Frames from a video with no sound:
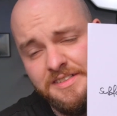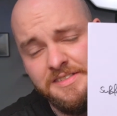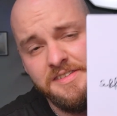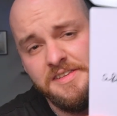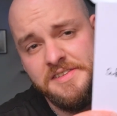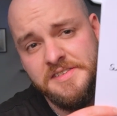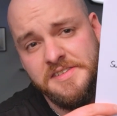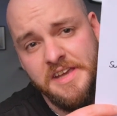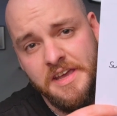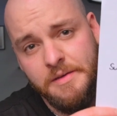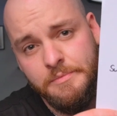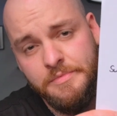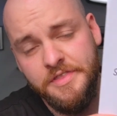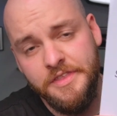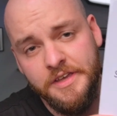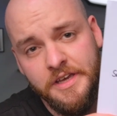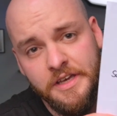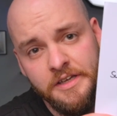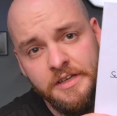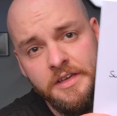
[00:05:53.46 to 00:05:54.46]
the same
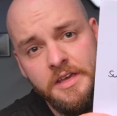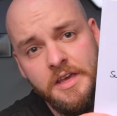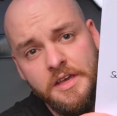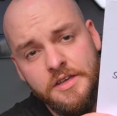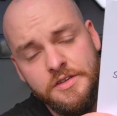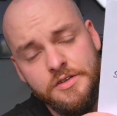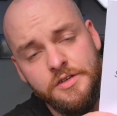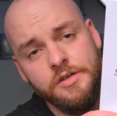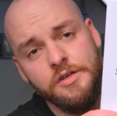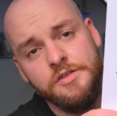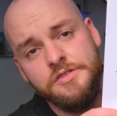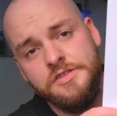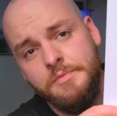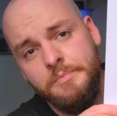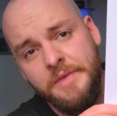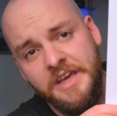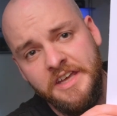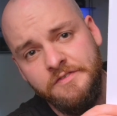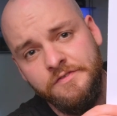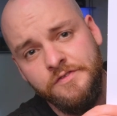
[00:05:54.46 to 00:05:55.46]
thing. You got your
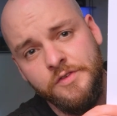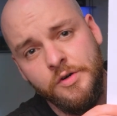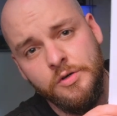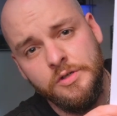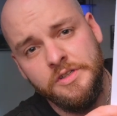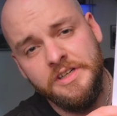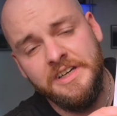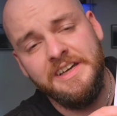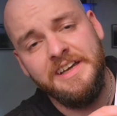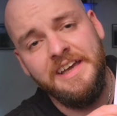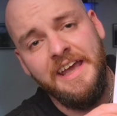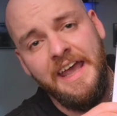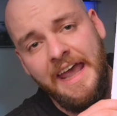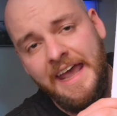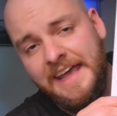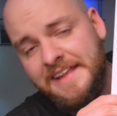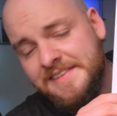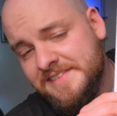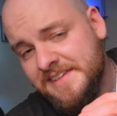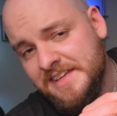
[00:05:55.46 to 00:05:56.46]
main folder
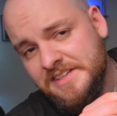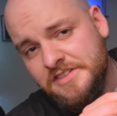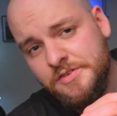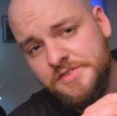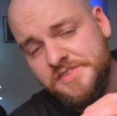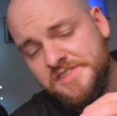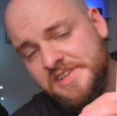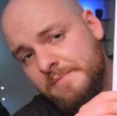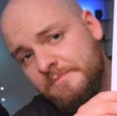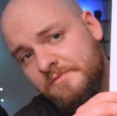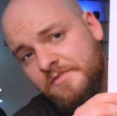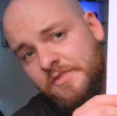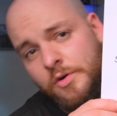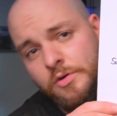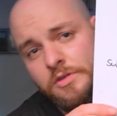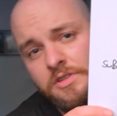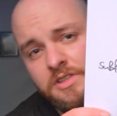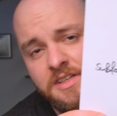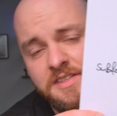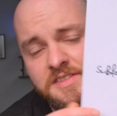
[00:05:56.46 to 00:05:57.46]
and then your
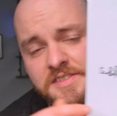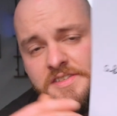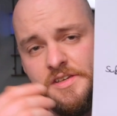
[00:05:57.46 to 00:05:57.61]
subfolders.